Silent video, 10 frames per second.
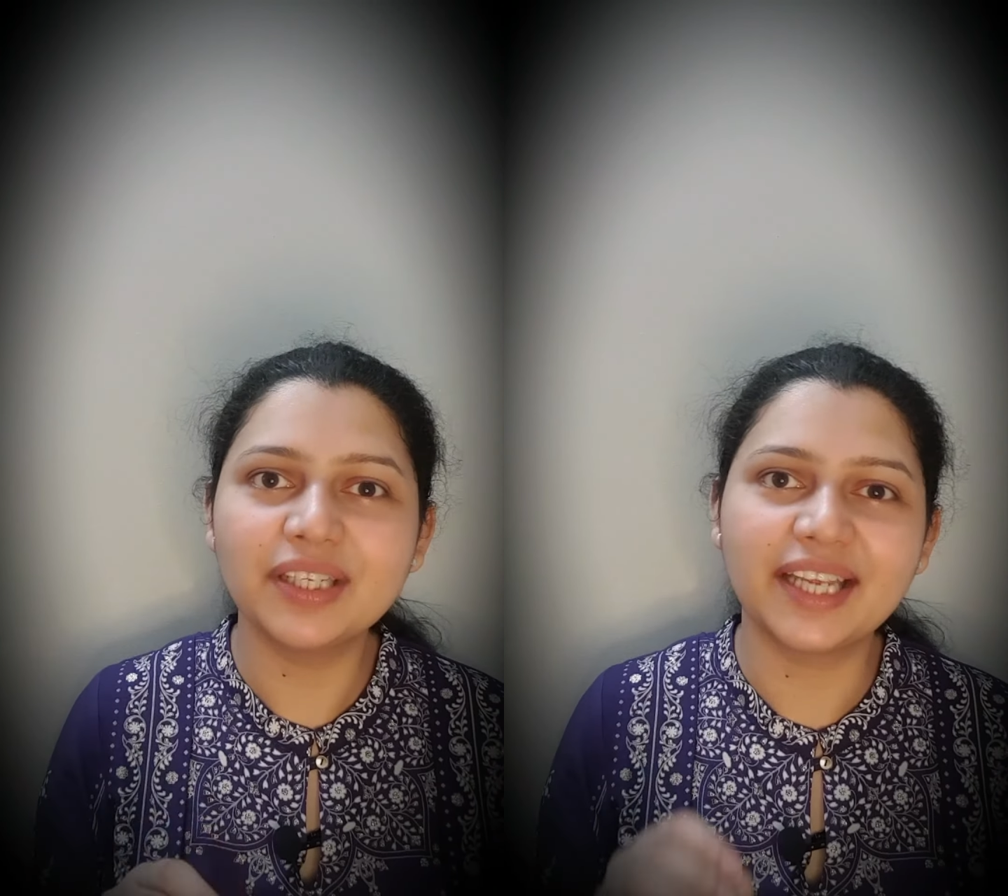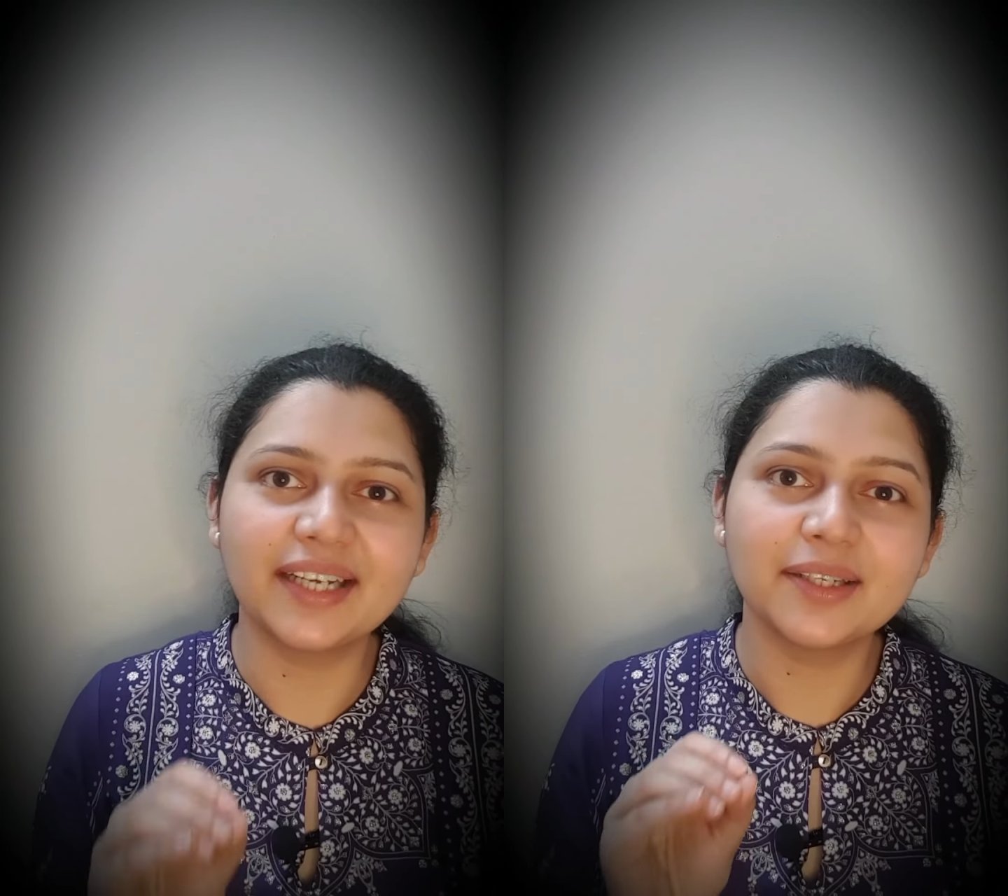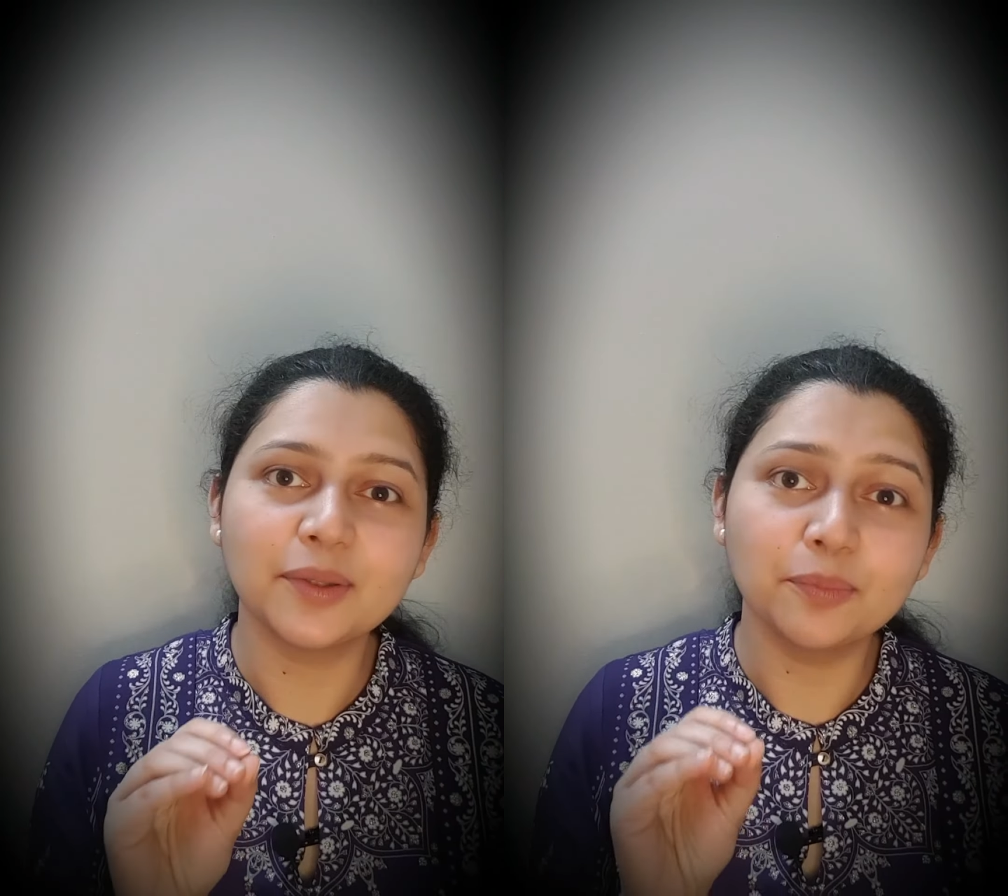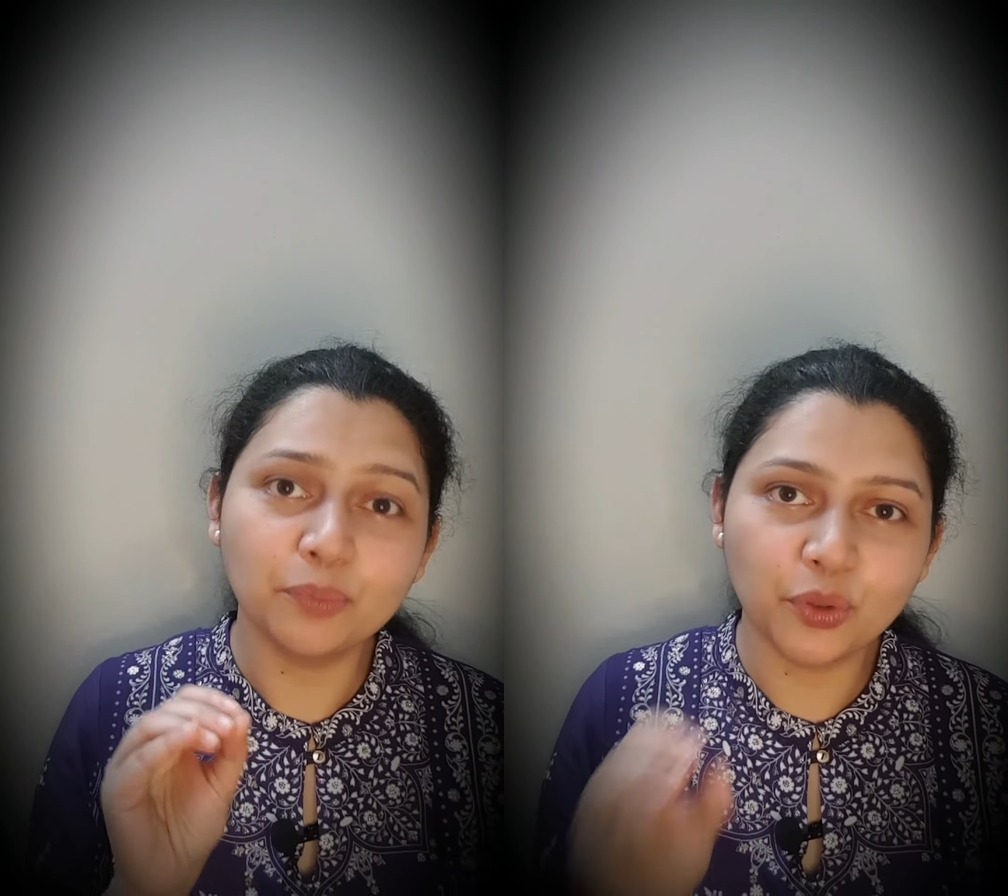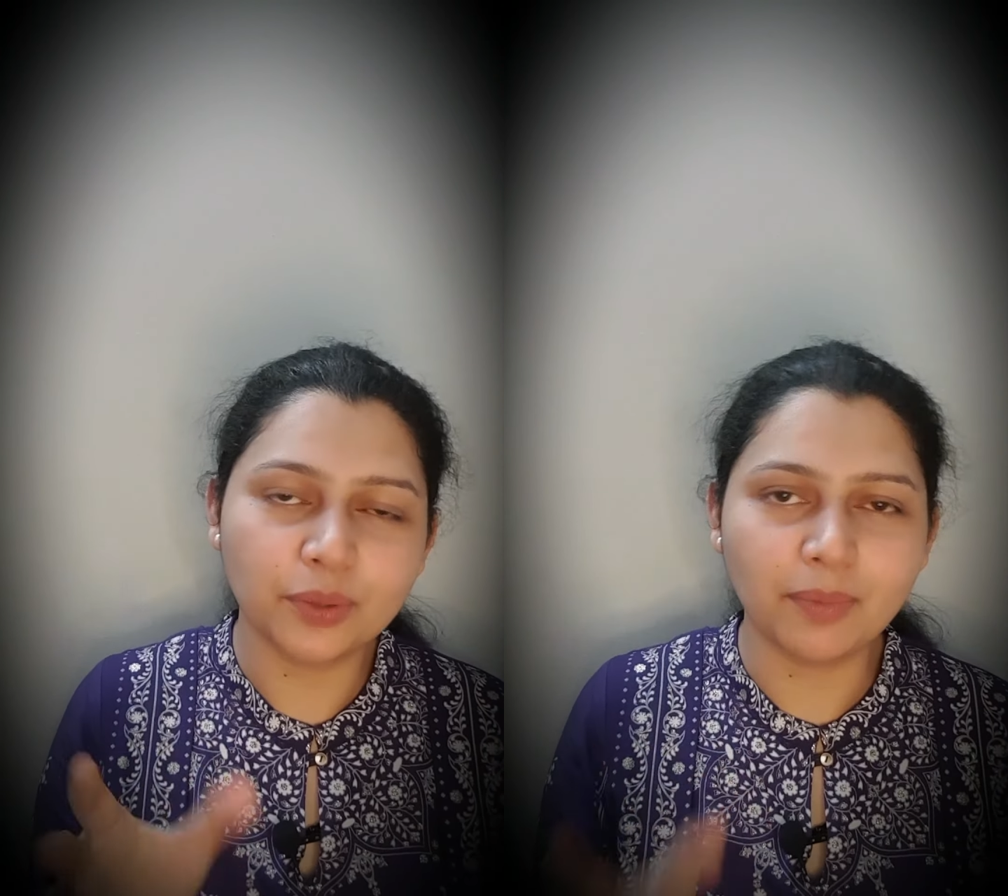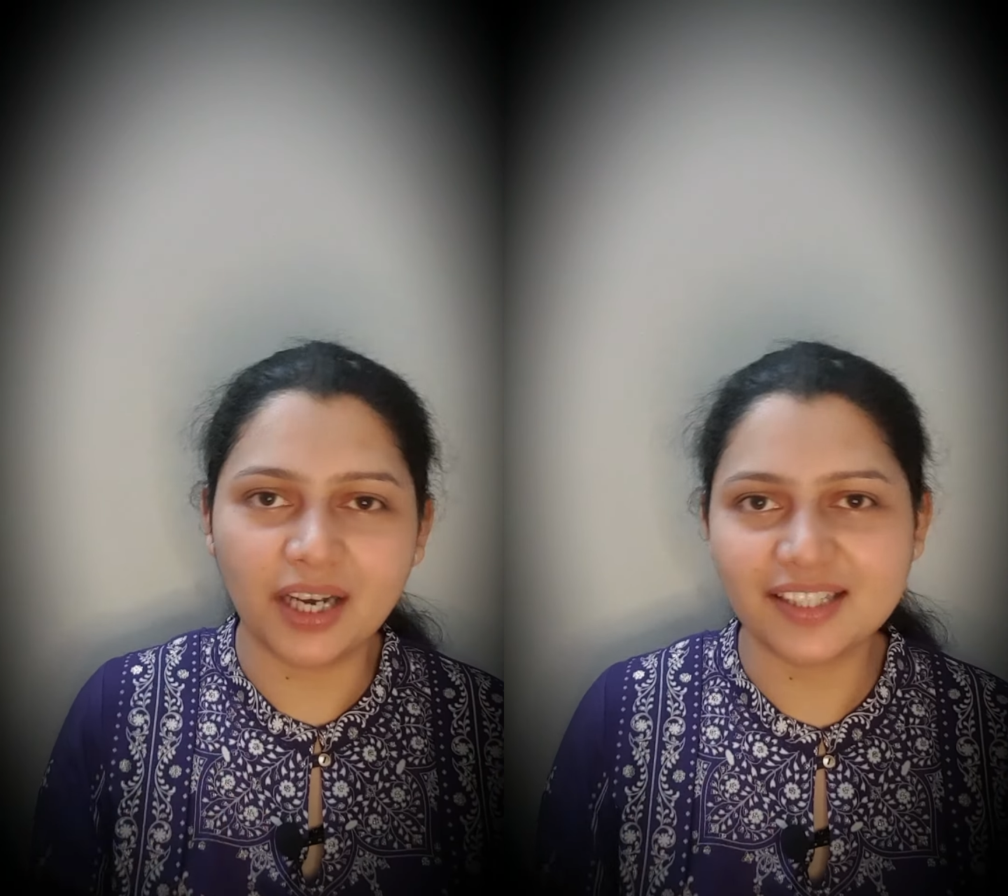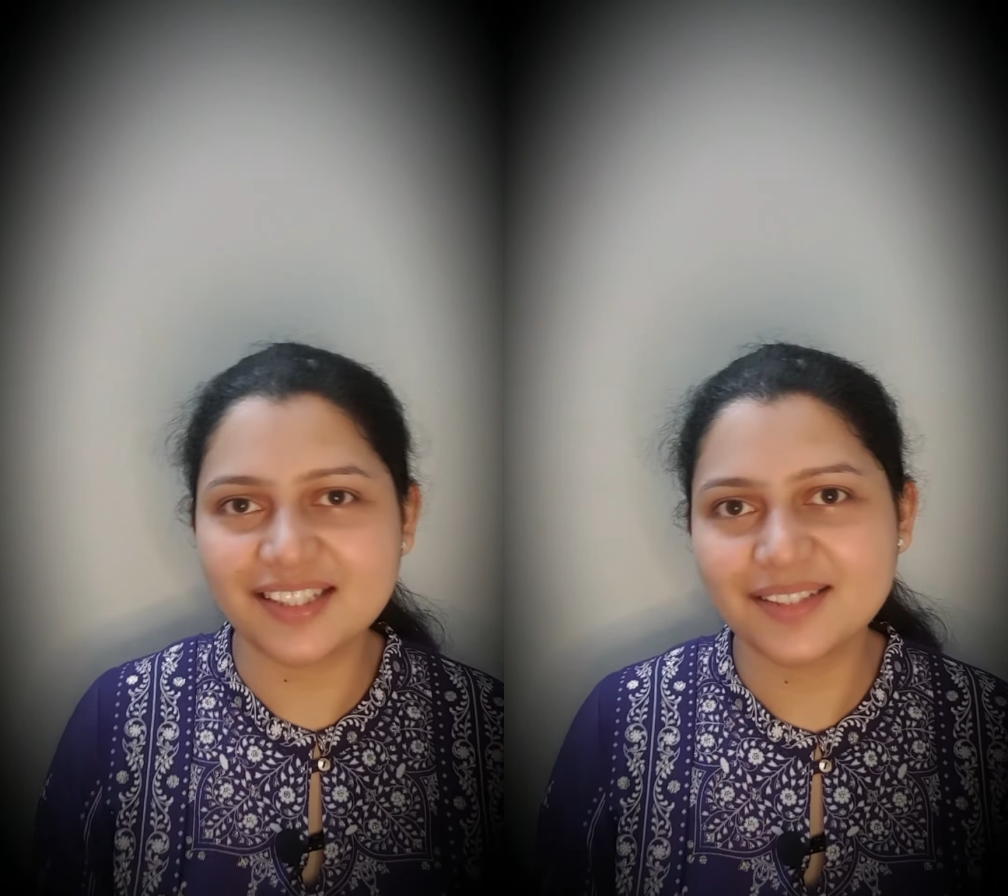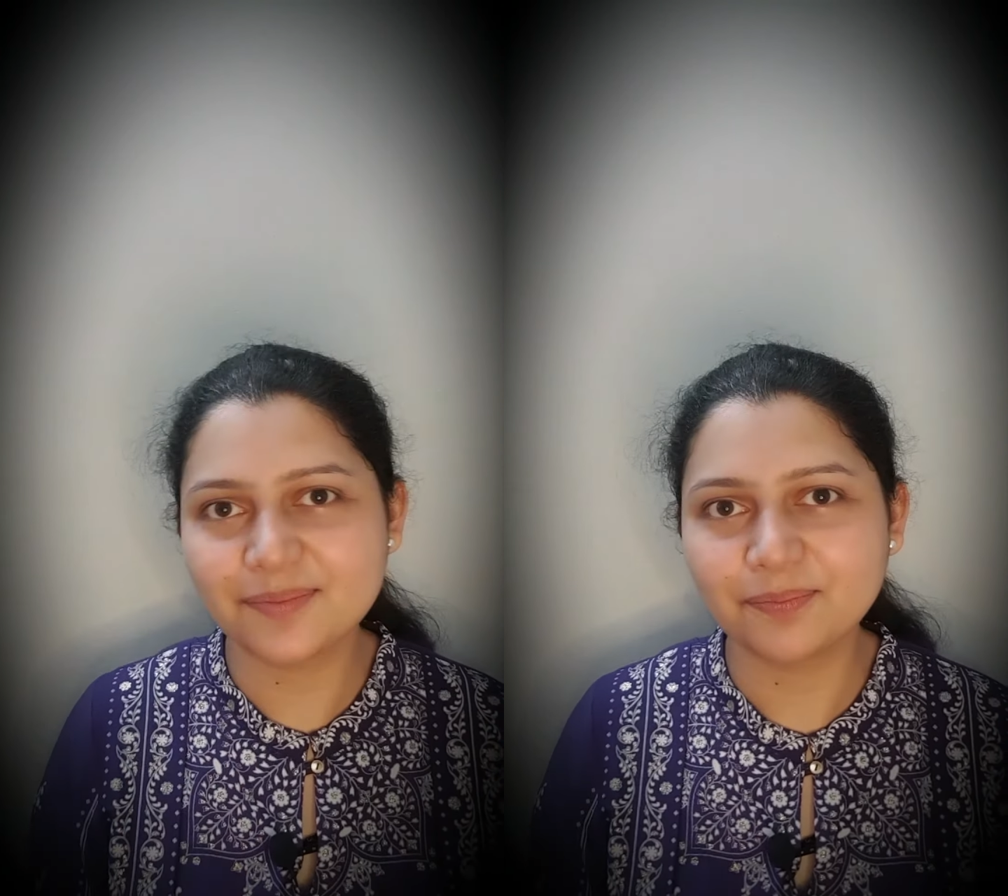get more
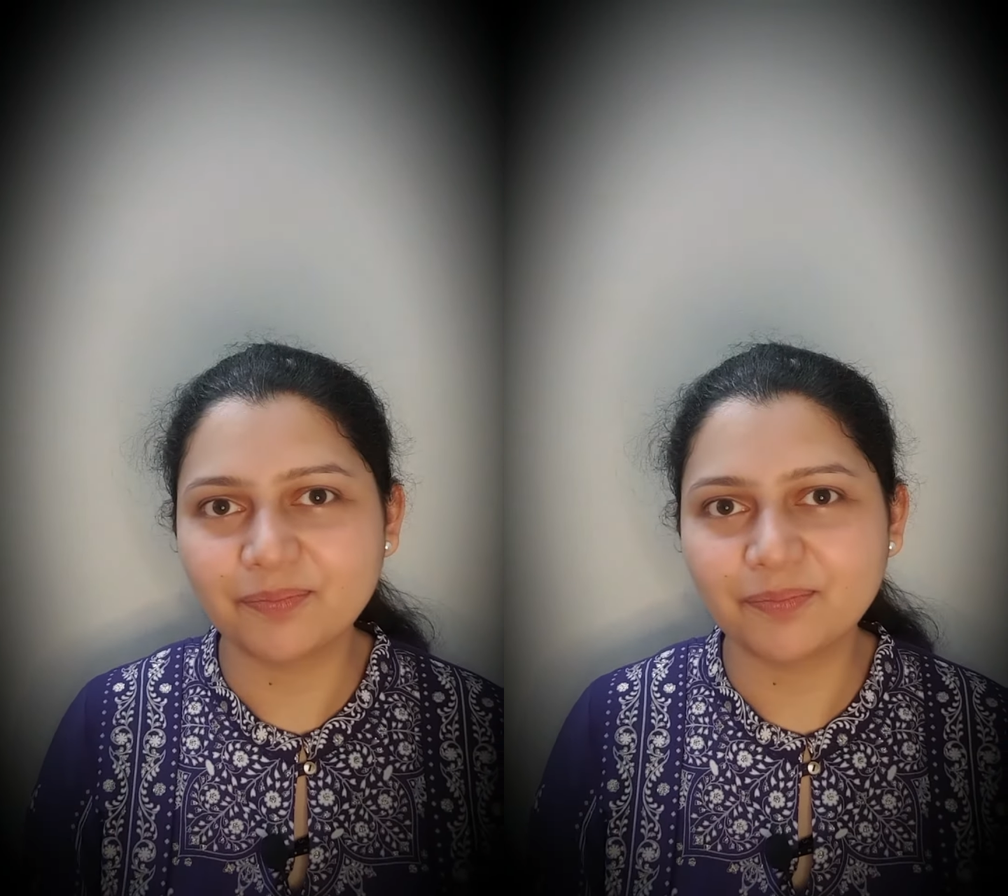marks.